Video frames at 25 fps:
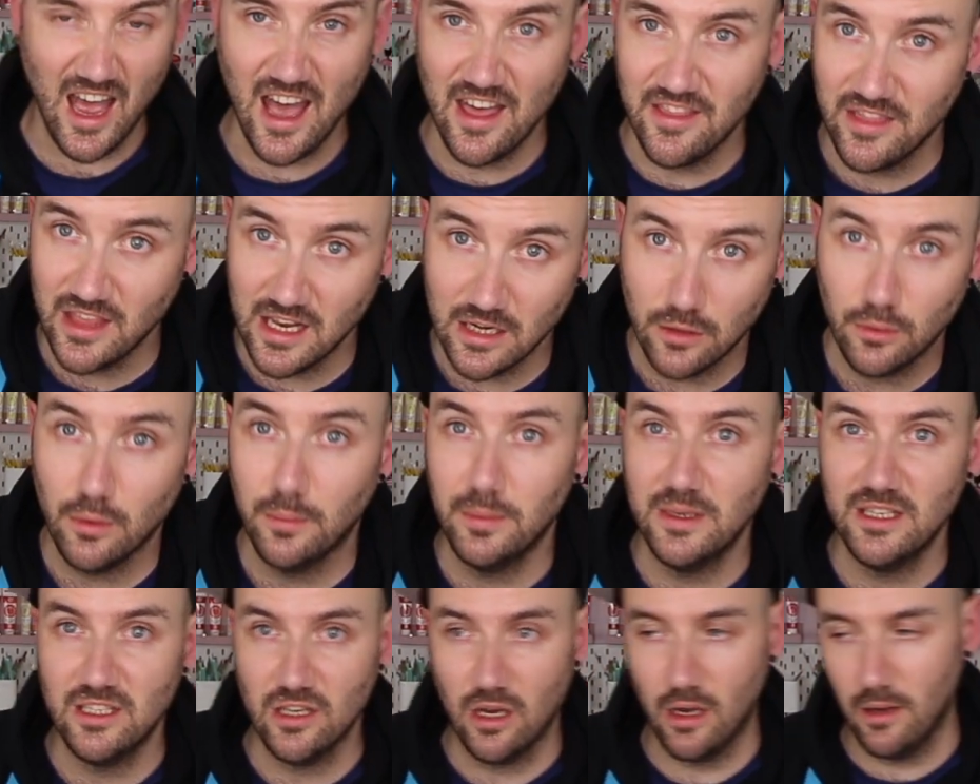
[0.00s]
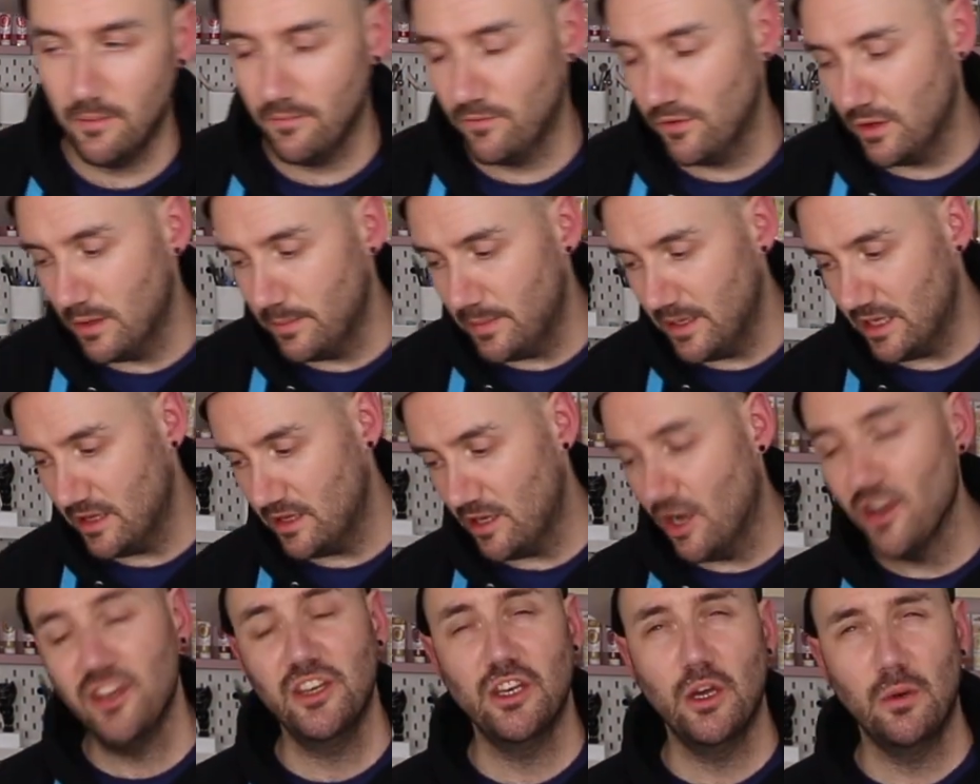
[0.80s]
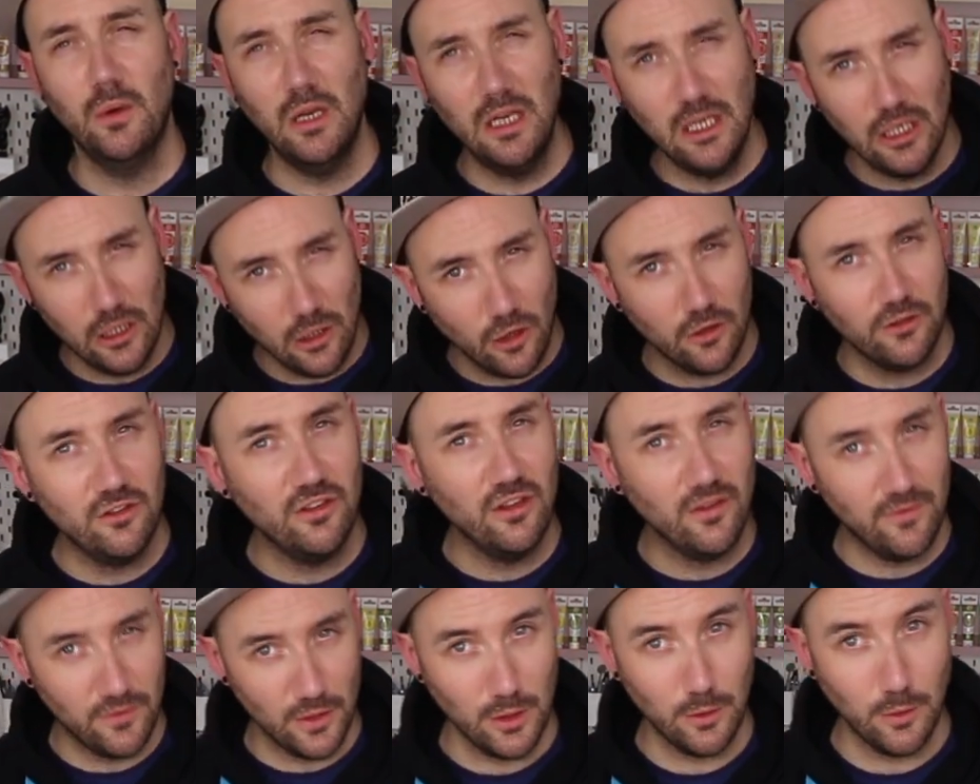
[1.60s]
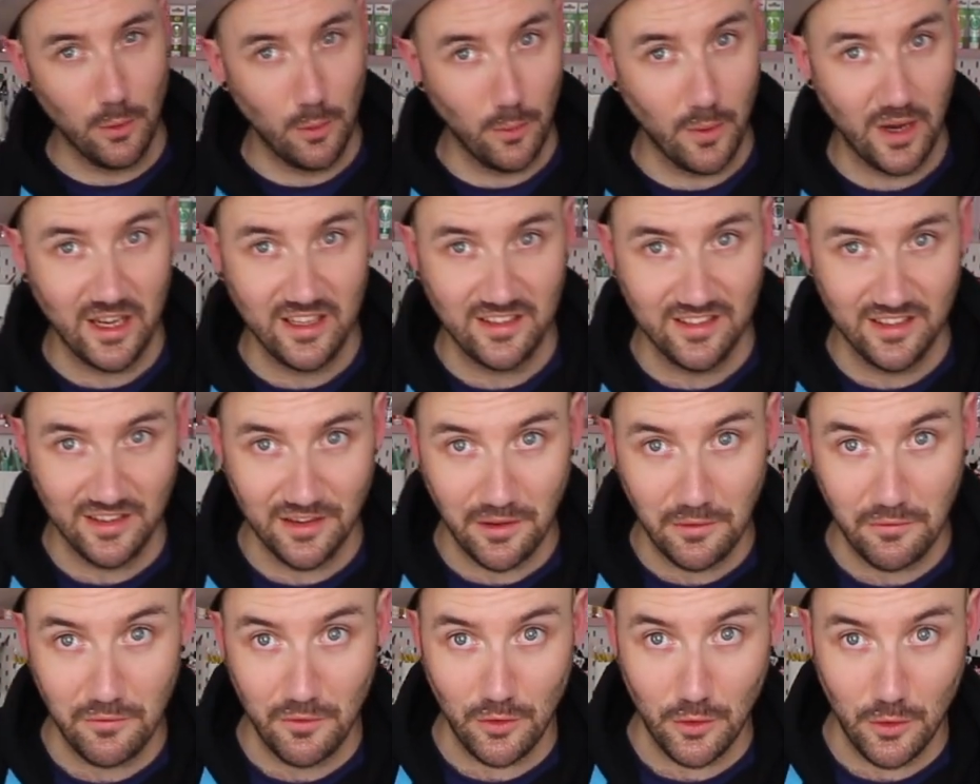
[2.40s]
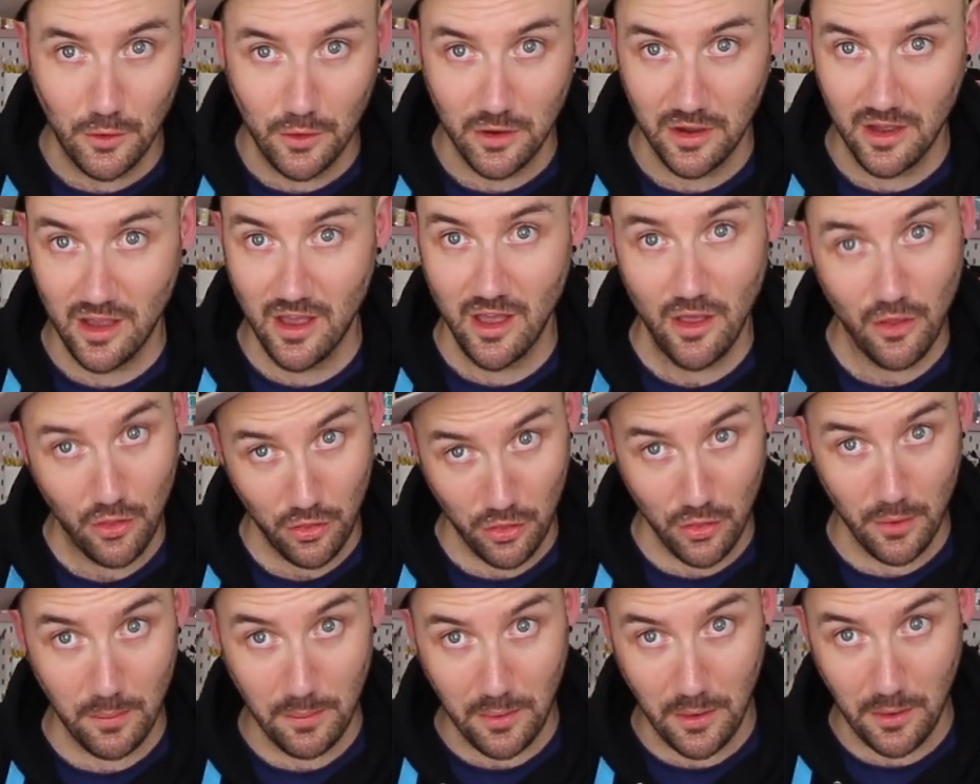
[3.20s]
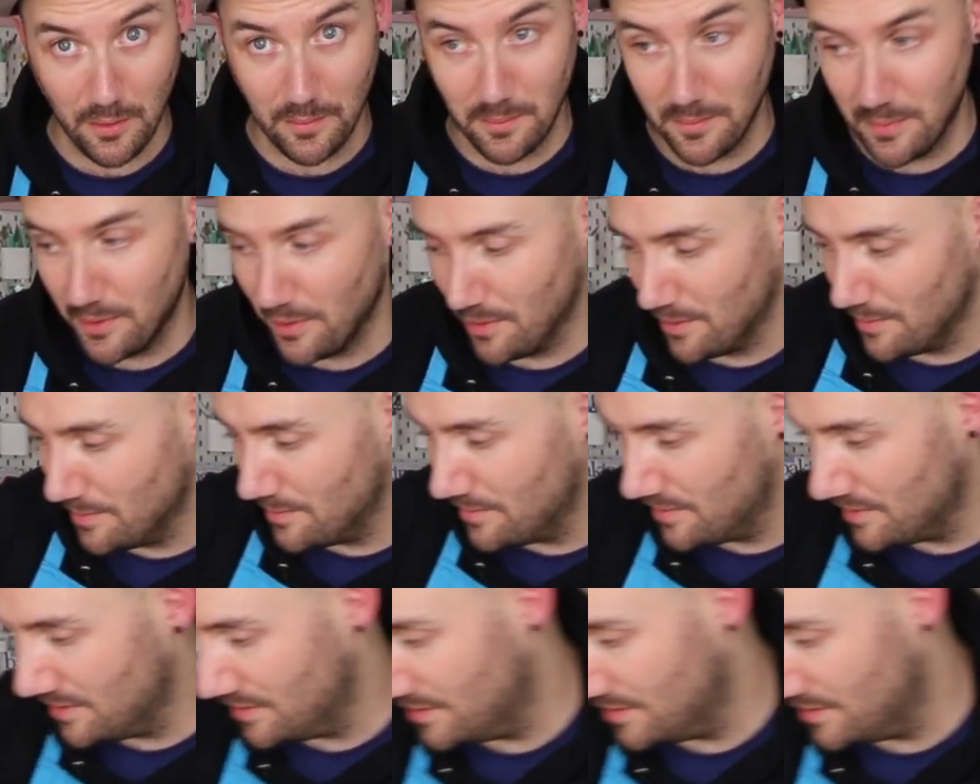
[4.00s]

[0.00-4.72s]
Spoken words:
and then it will be time for the bit that I know a lot of you are waiting for, the pom-pom.